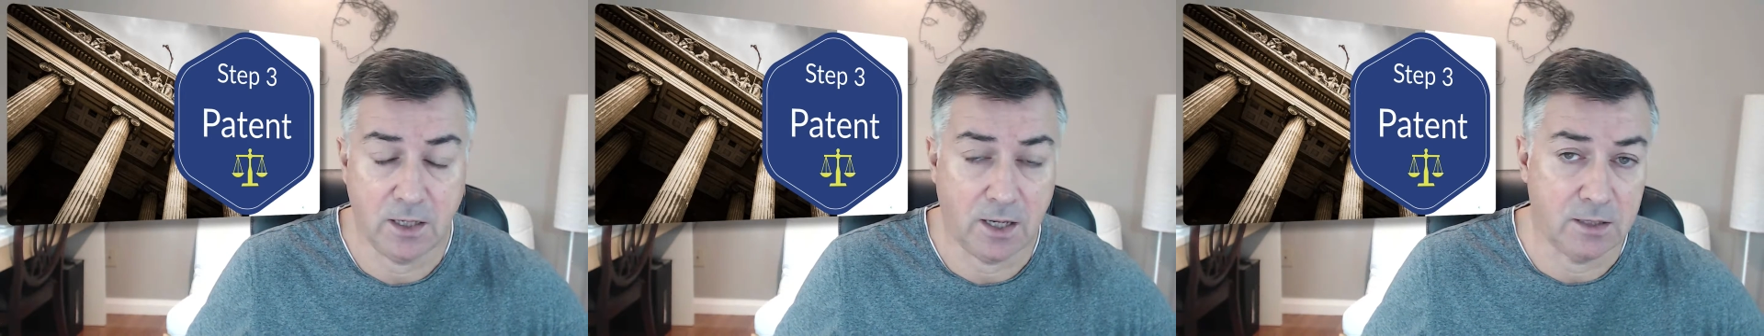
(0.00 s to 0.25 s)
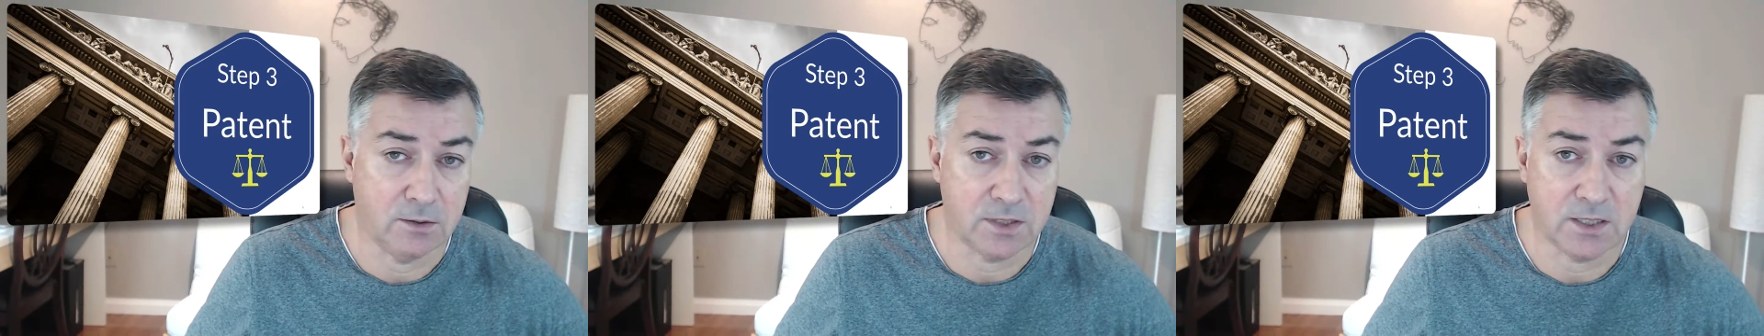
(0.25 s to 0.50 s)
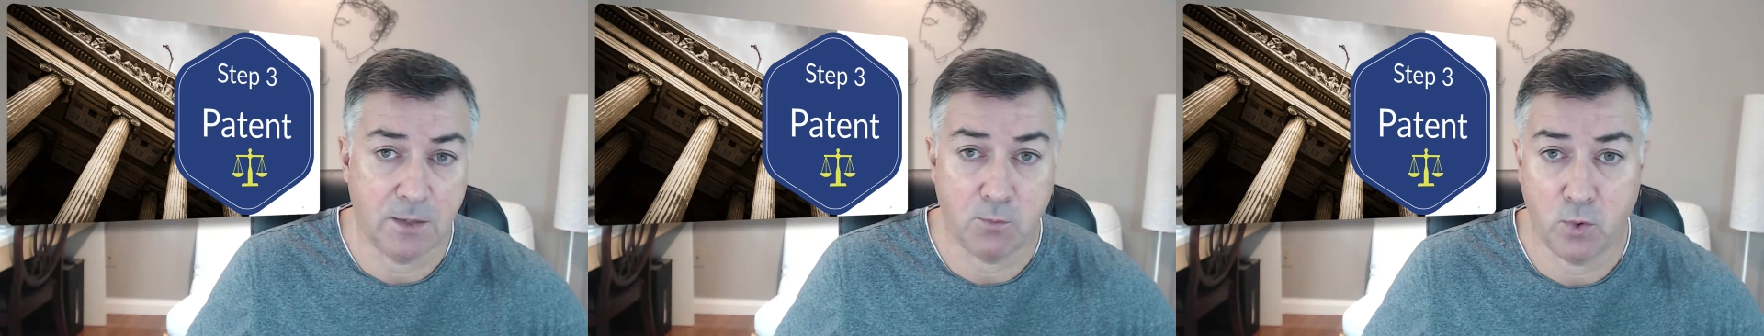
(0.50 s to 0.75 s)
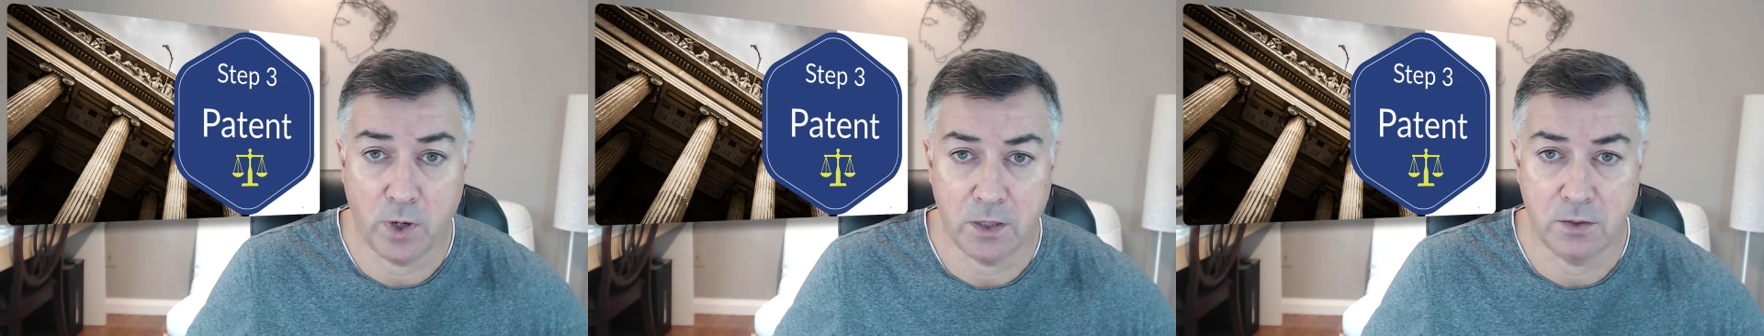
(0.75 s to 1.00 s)
at the step
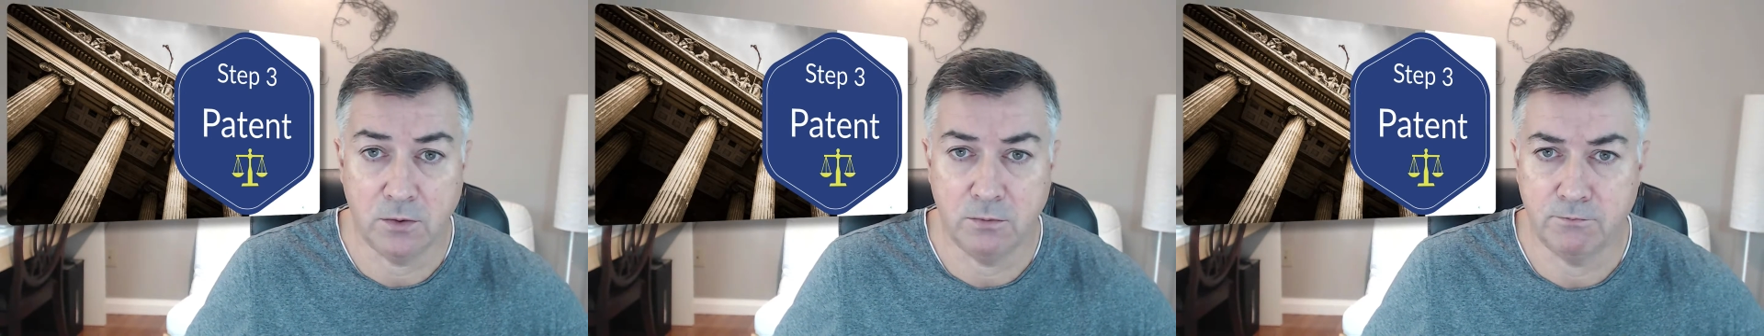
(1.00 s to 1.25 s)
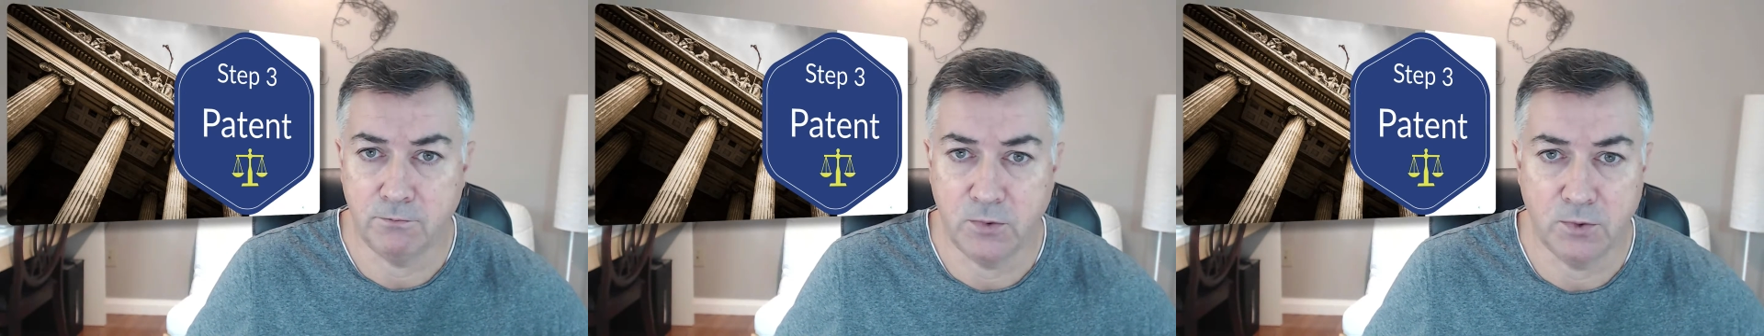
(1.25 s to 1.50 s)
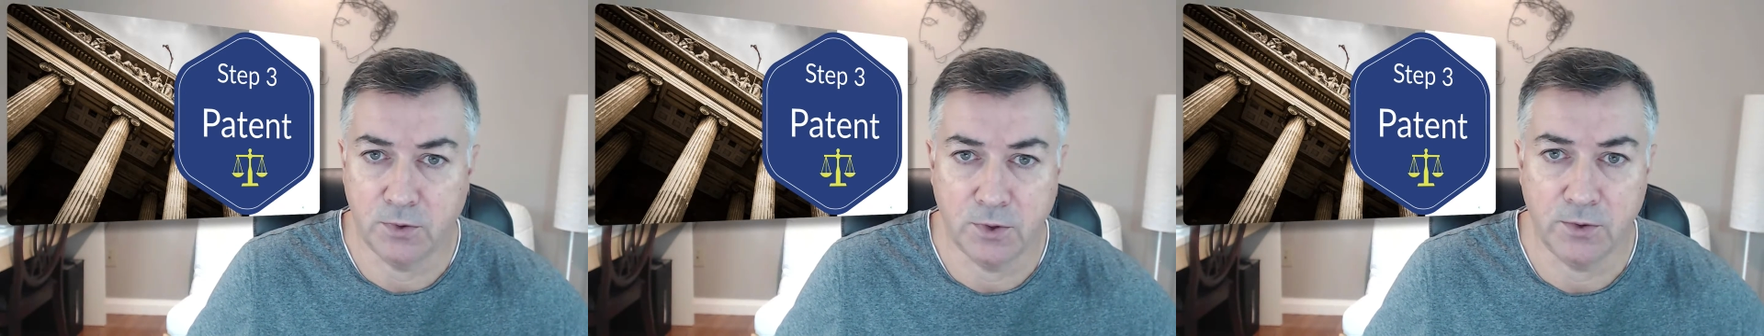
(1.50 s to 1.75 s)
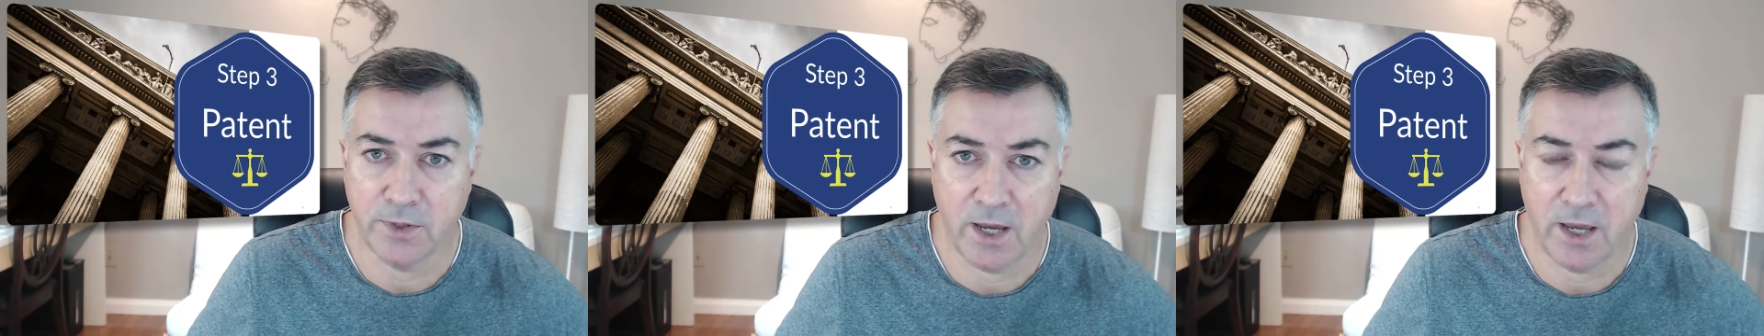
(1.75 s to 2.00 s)
where you
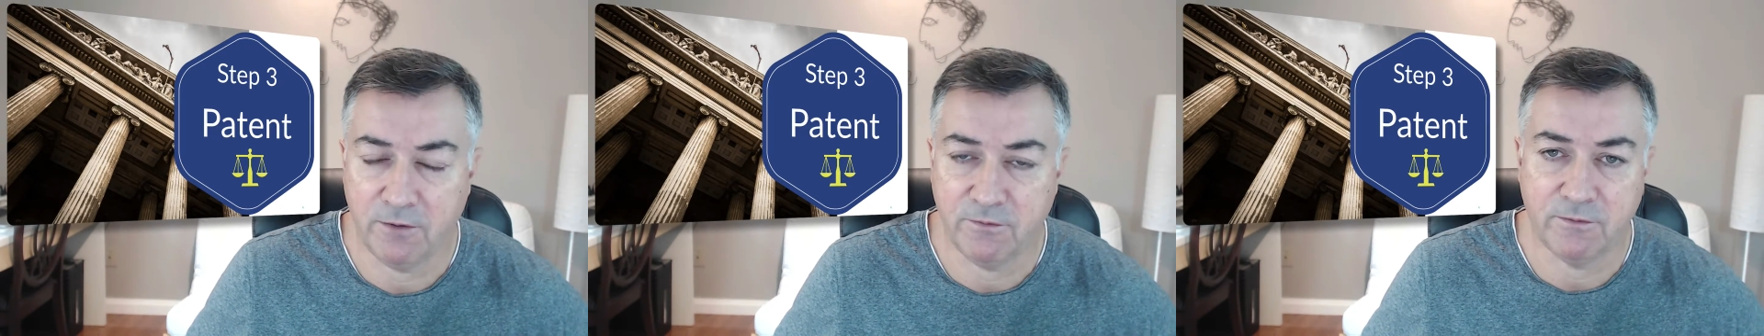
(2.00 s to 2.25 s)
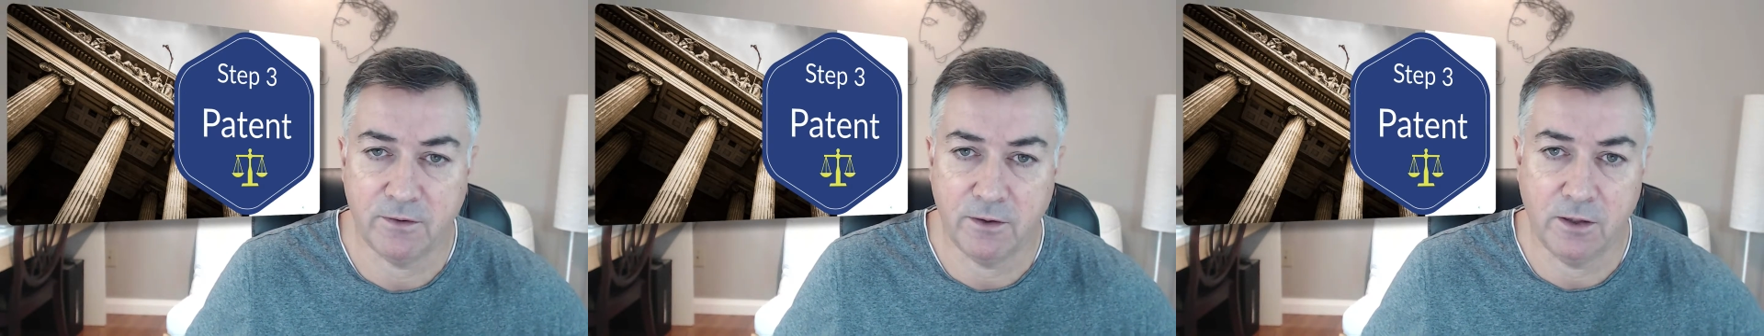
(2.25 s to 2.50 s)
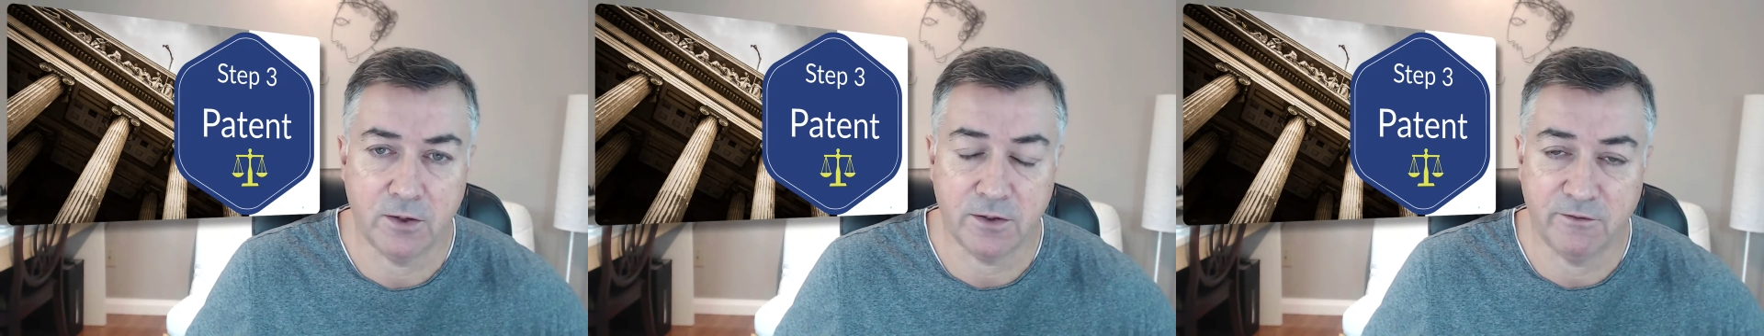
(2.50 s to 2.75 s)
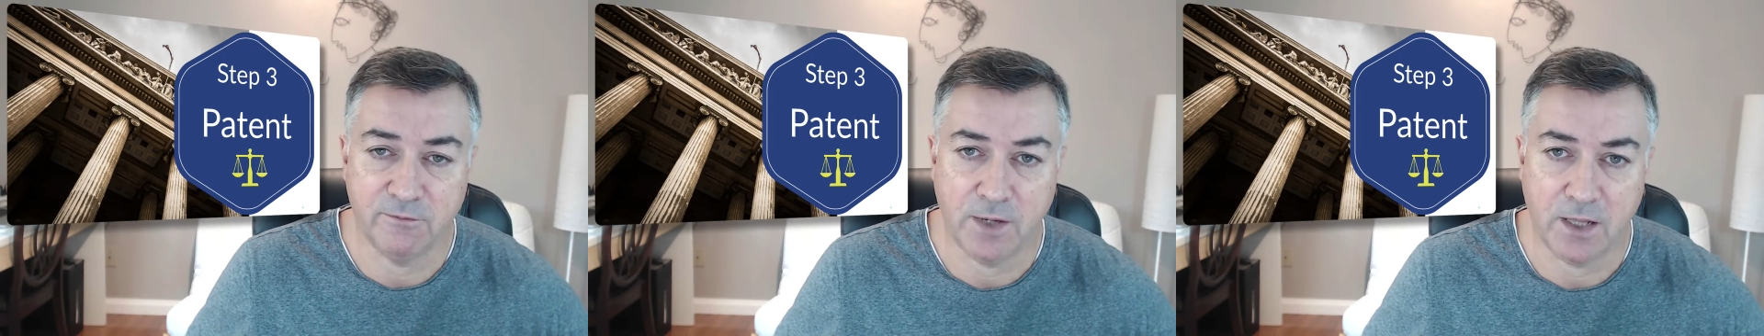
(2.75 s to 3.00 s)
don't have a lot
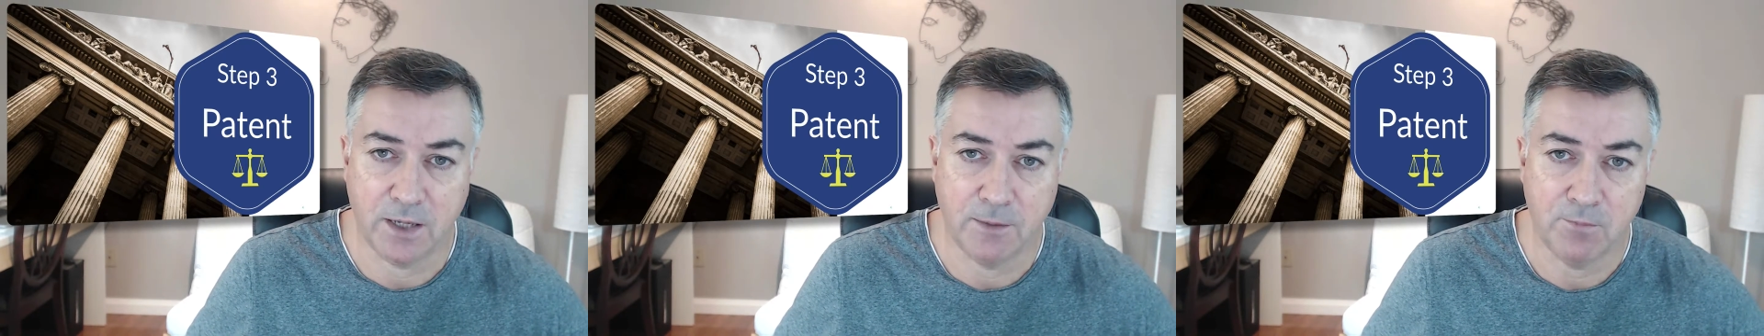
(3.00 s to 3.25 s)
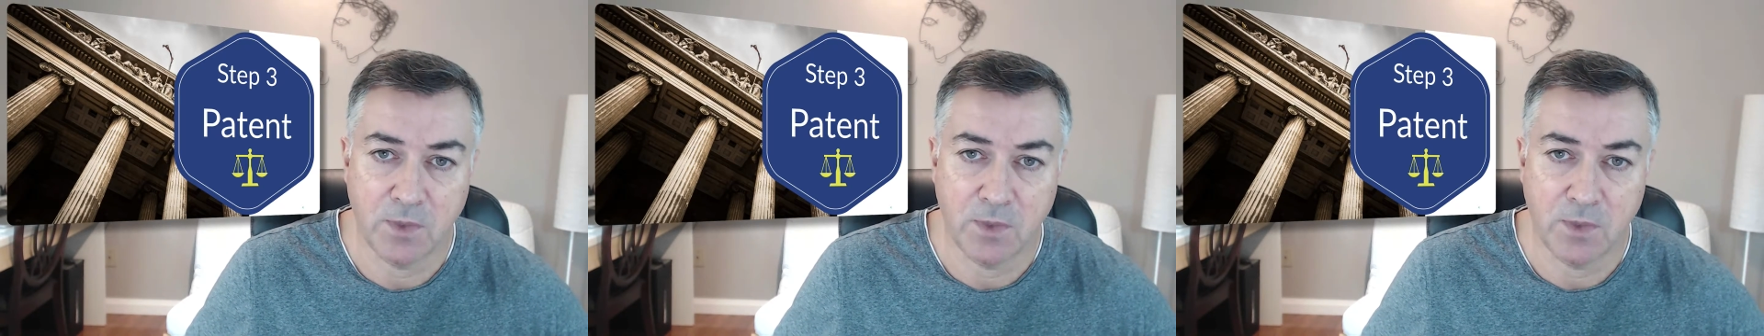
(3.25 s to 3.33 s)
of money.